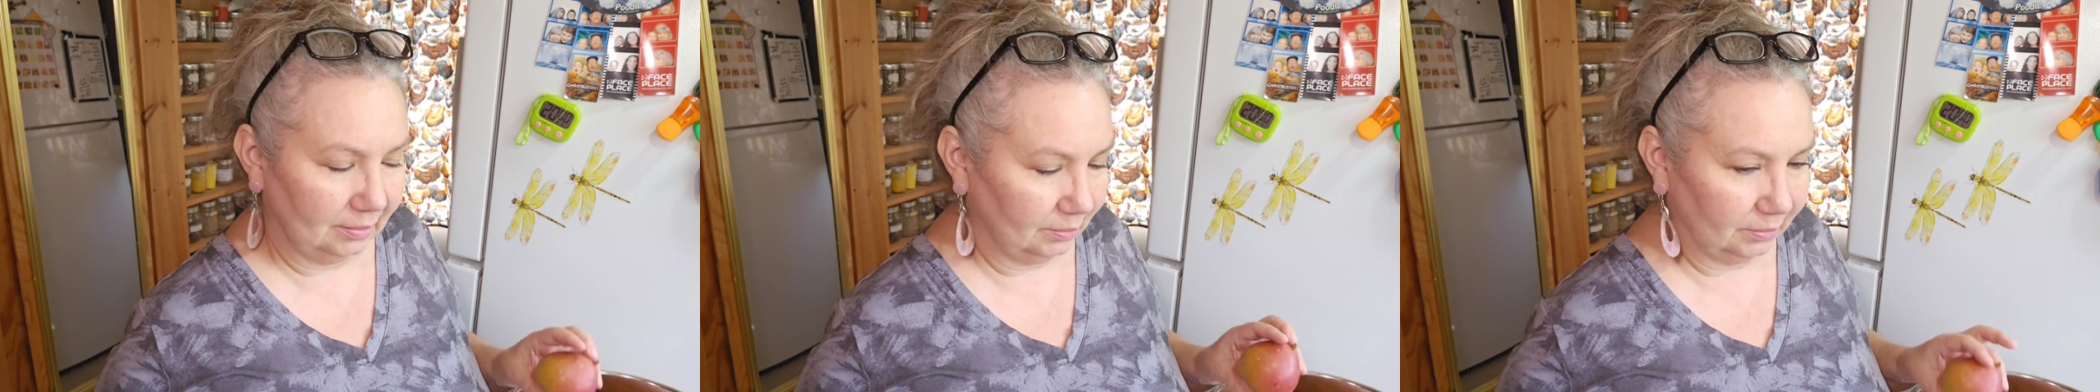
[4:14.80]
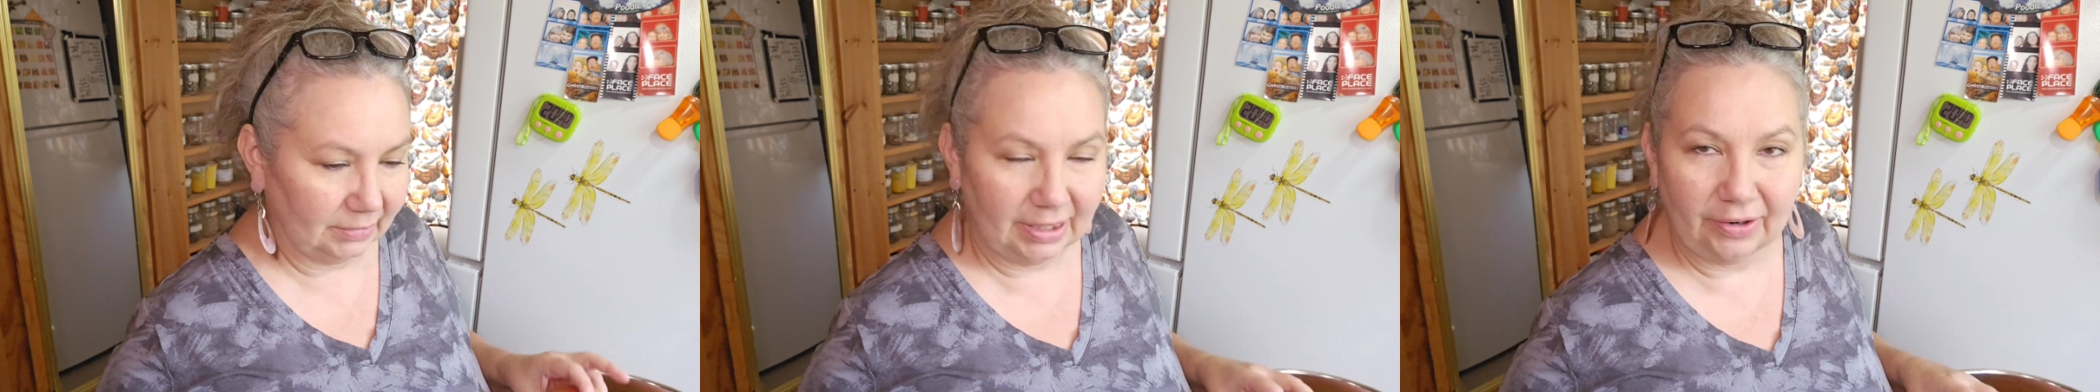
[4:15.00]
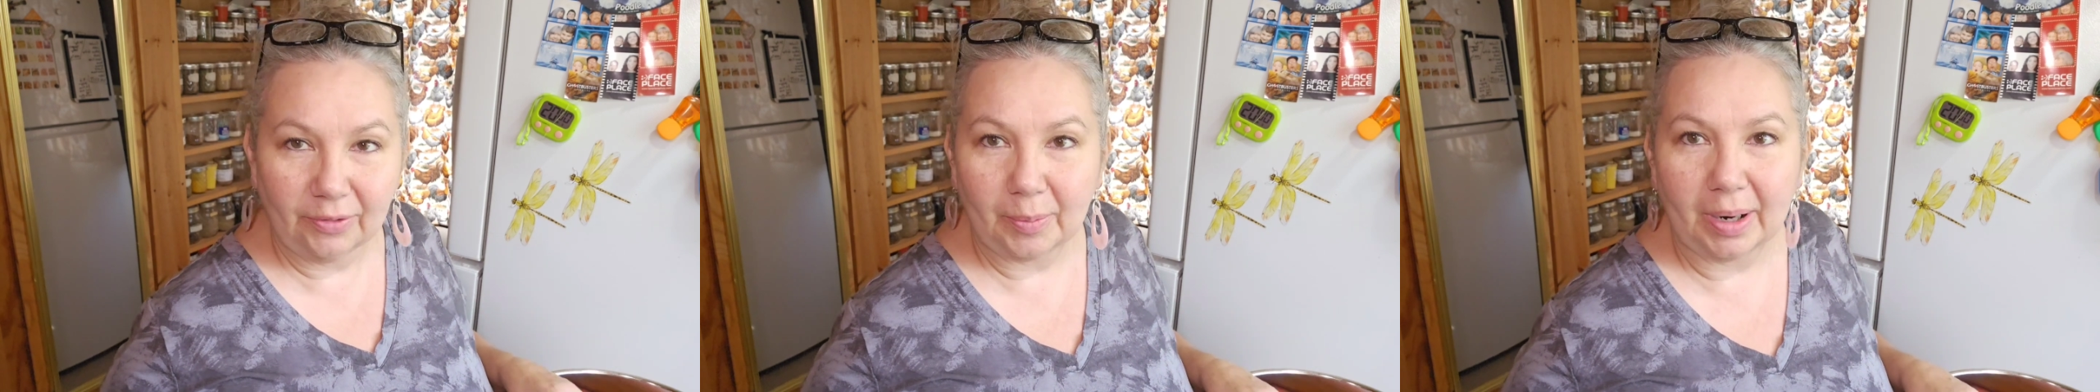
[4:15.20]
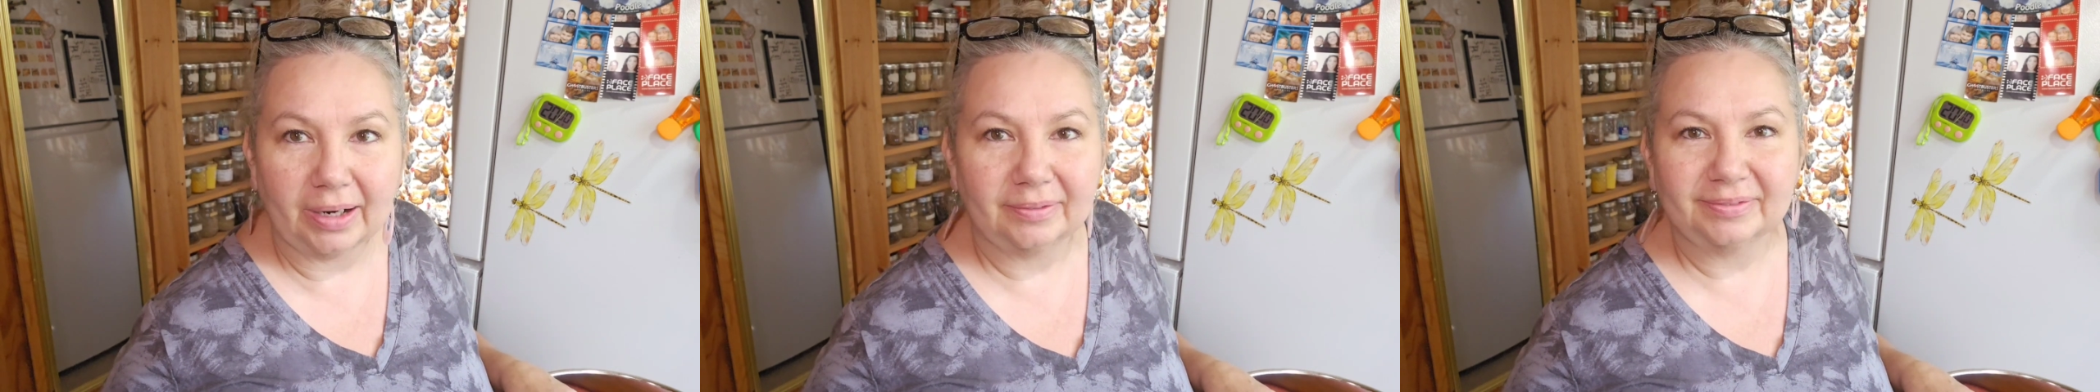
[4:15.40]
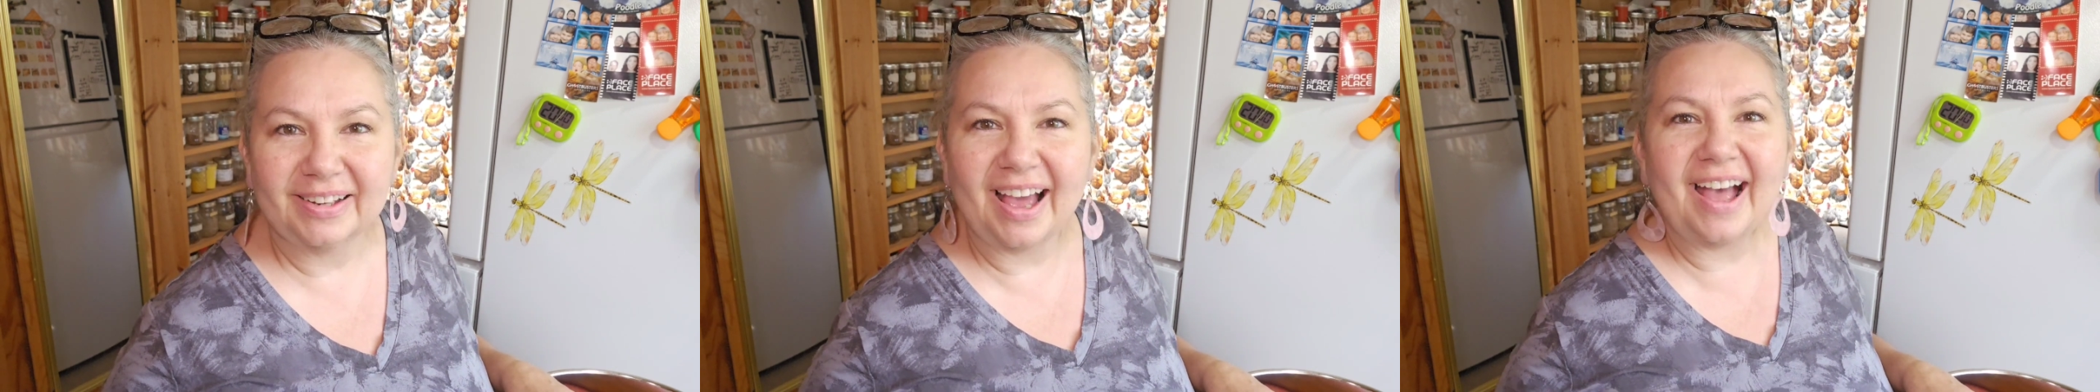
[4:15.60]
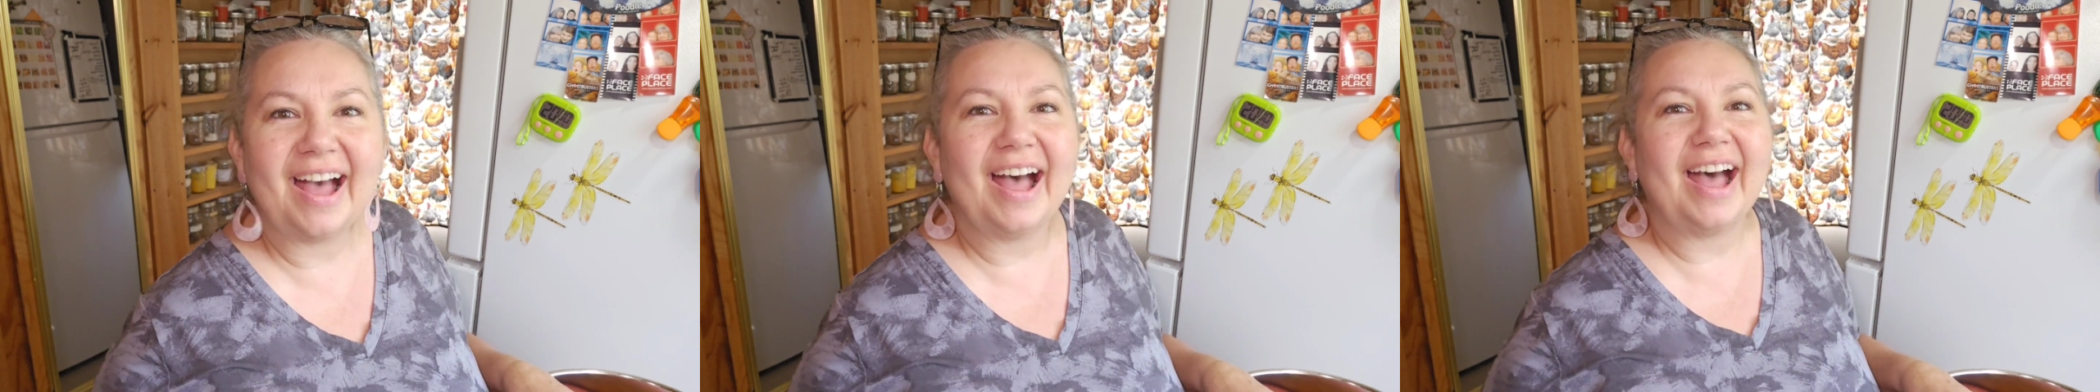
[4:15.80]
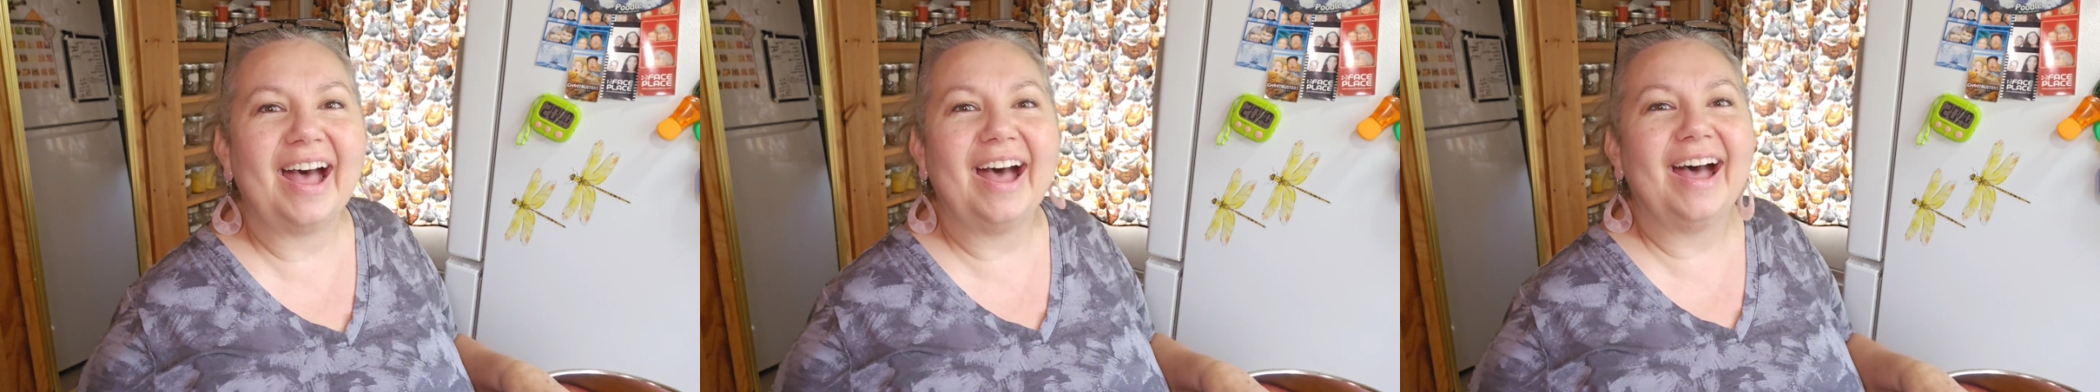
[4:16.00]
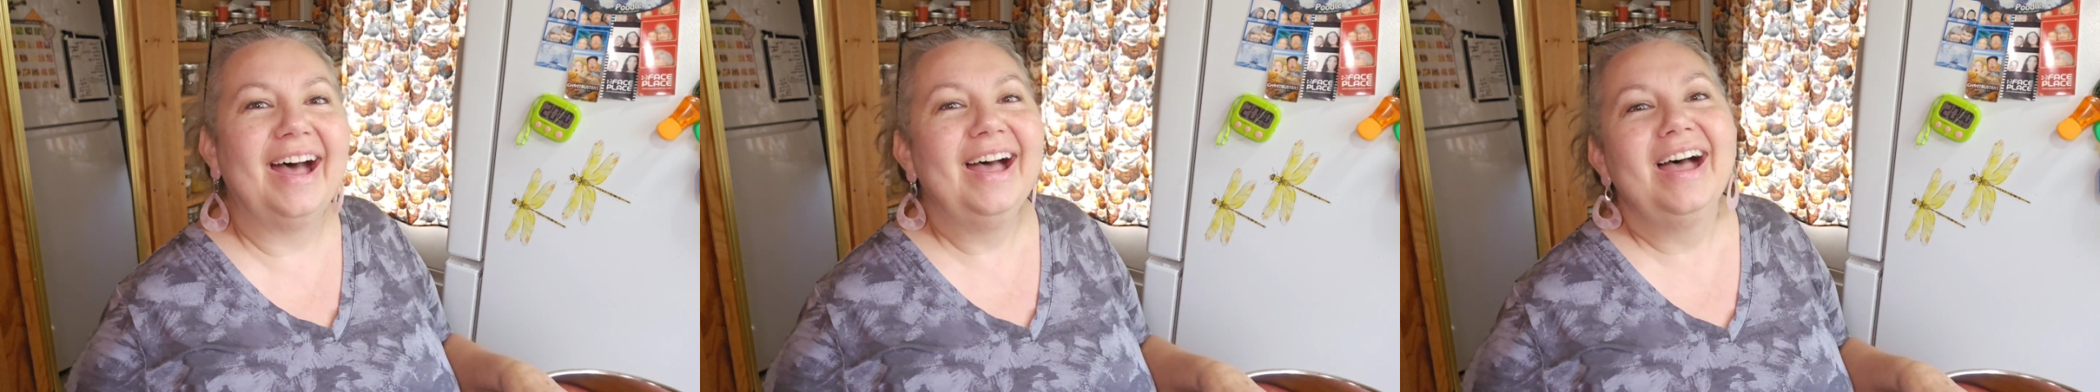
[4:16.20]
Never mind.
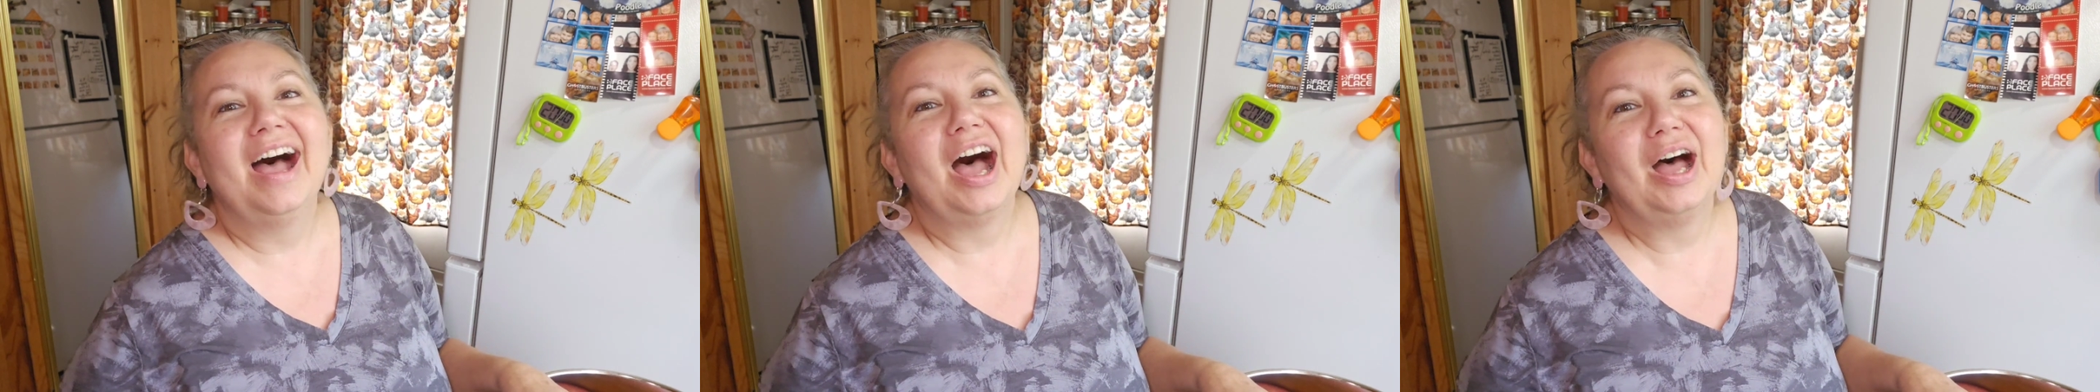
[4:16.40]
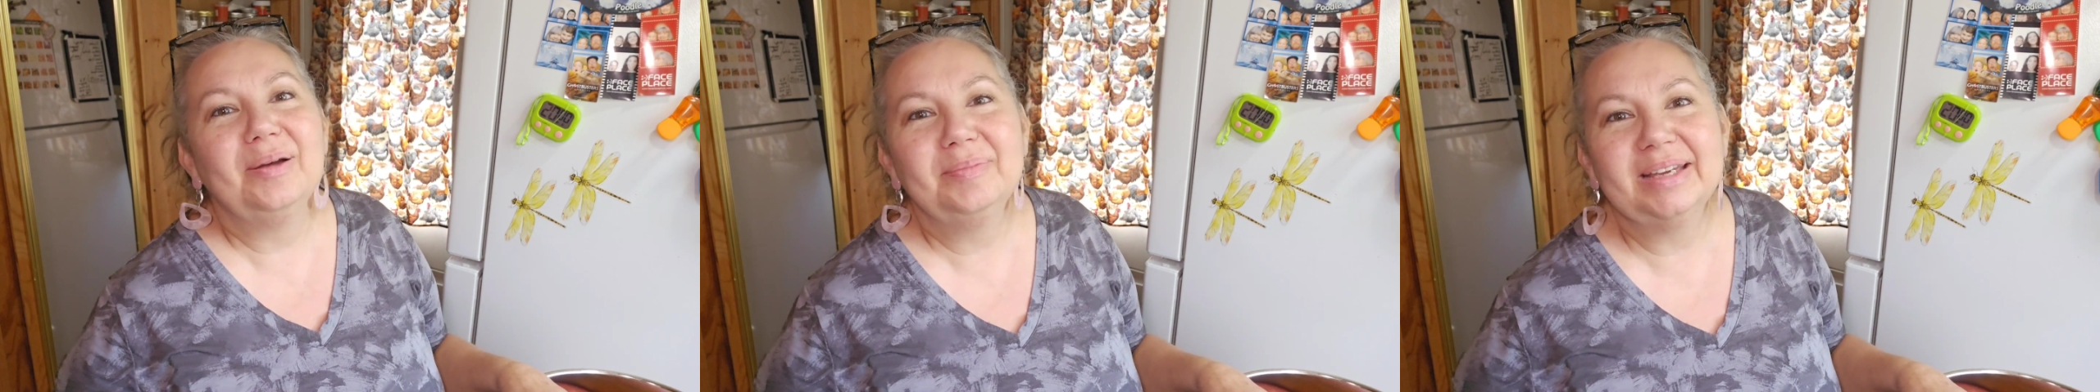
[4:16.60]
I'm